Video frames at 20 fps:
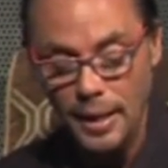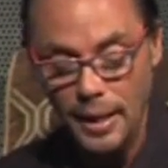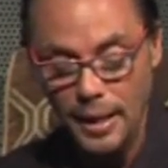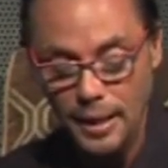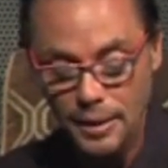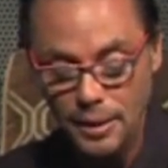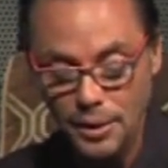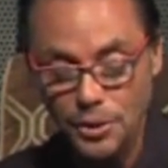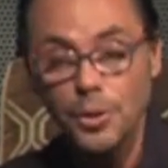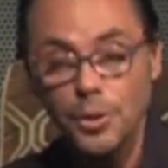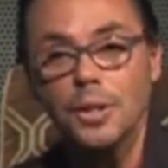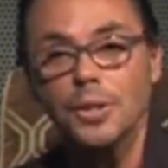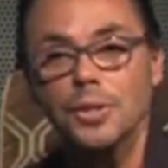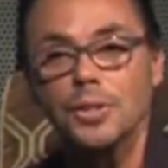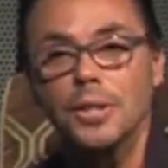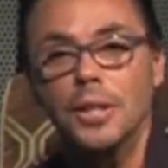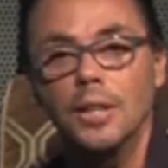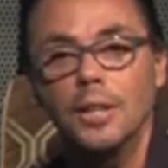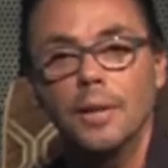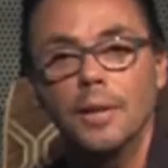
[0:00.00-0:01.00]
And you can
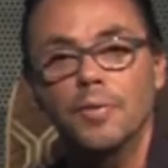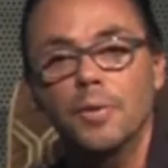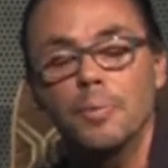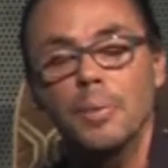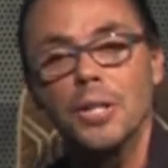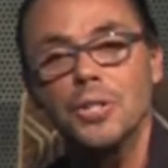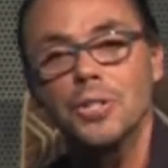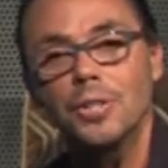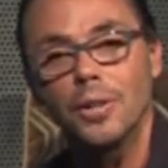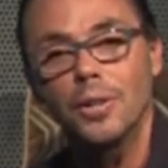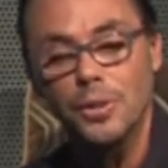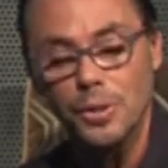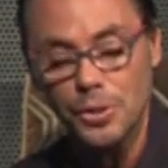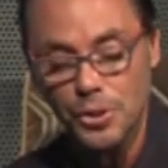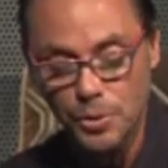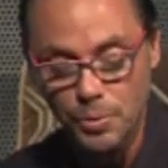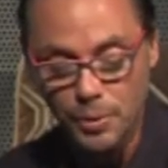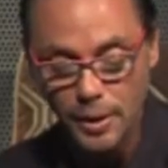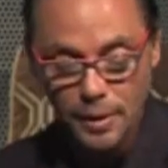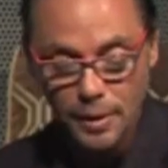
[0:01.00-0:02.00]
see the information on your
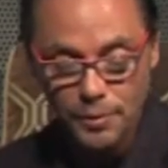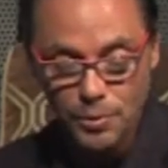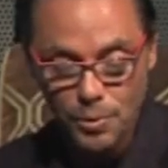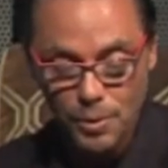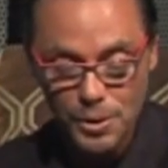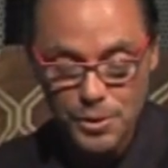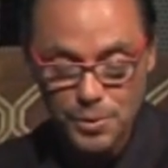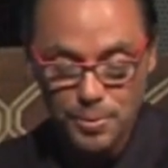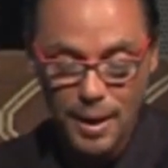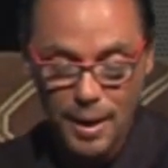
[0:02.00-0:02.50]
screen, of course,